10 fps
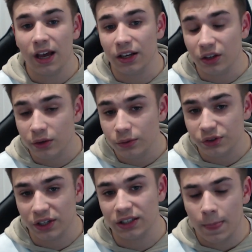and
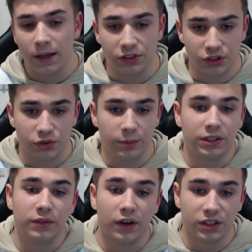use it as a
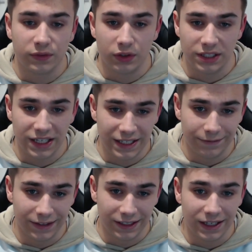streaming device for the
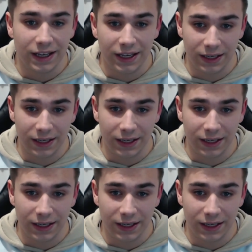TV